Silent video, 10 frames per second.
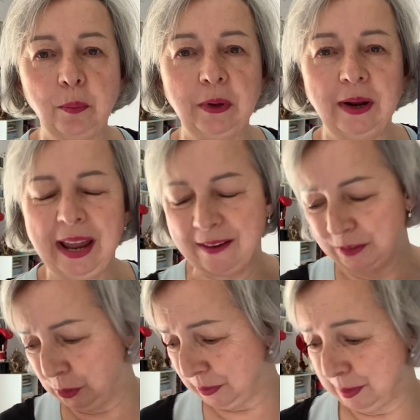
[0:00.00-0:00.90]
but I
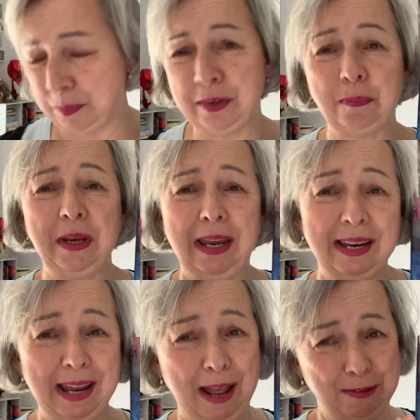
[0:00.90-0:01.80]
haven't got them with me here
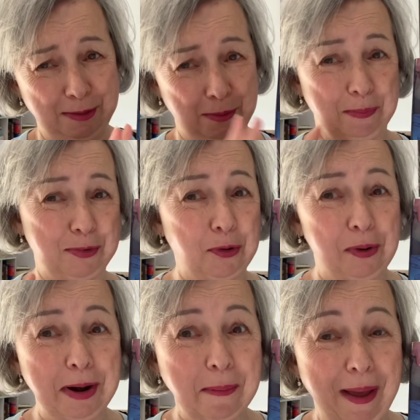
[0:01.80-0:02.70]
now, so I'm
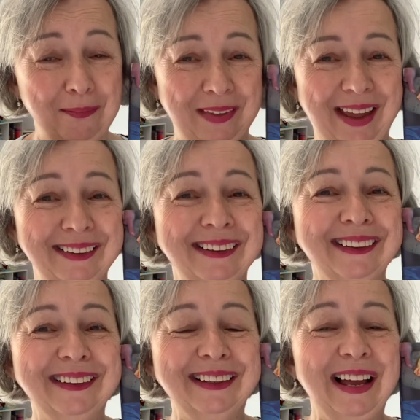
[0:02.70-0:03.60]
sorry about that.
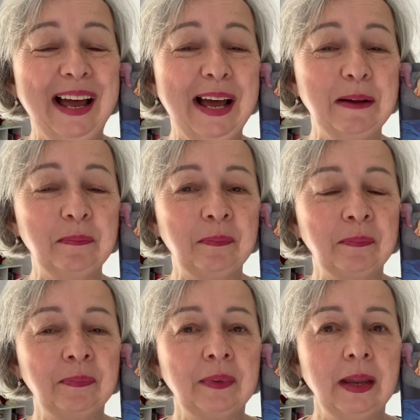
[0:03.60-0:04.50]

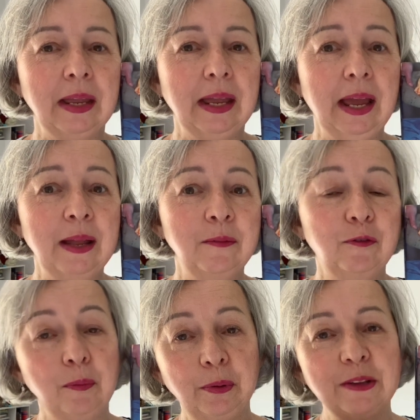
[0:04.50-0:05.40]
And
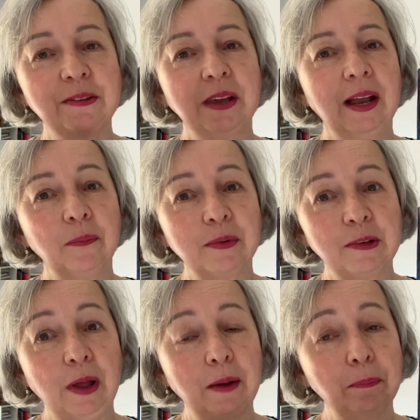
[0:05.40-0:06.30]
Fabrizia was
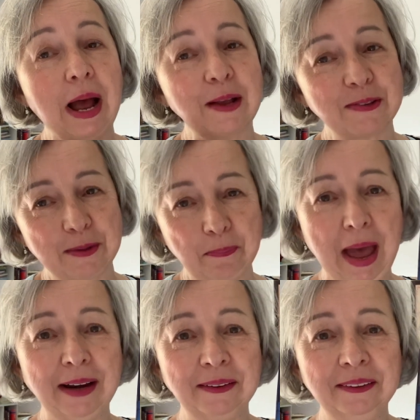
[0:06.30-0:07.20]
like passed the
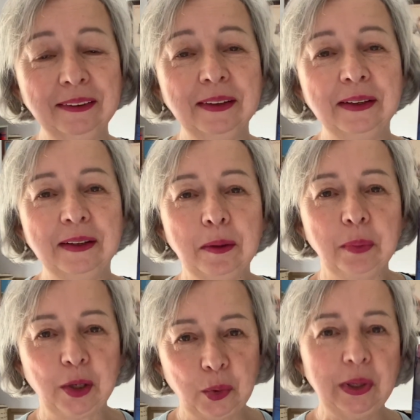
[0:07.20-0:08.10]
baton,
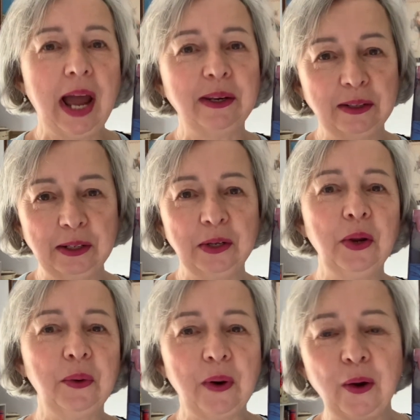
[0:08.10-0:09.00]
but created in
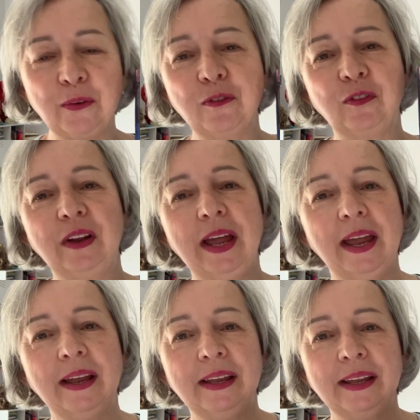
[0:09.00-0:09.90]
her own flair.